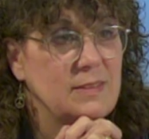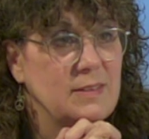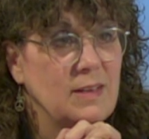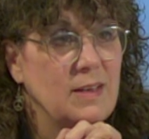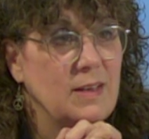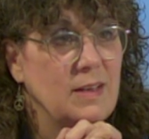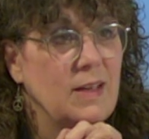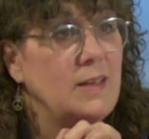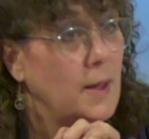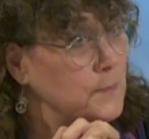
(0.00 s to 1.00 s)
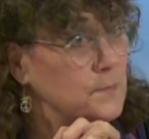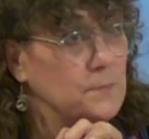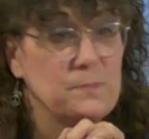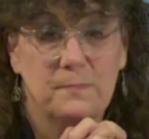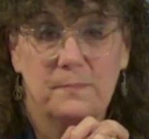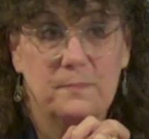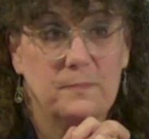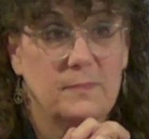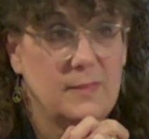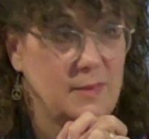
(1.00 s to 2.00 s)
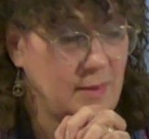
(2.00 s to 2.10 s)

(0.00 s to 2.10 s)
yourself as well, yep. and the Carbondale